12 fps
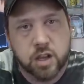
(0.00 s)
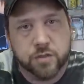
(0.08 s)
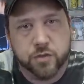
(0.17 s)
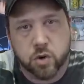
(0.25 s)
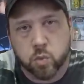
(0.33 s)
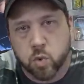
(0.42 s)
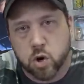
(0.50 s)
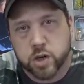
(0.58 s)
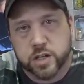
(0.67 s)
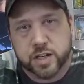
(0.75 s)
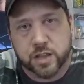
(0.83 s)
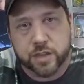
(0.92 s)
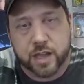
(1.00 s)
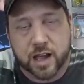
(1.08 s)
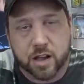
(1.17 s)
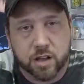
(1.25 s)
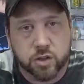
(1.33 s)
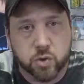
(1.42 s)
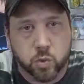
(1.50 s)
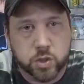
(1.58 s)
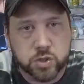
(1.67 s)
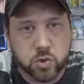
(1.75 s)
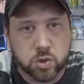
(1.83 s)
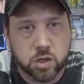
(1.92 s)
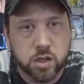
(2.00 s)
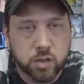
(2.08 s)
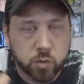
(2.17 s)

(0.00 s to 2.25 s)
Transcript: If you're walking down the aisle of the toy store,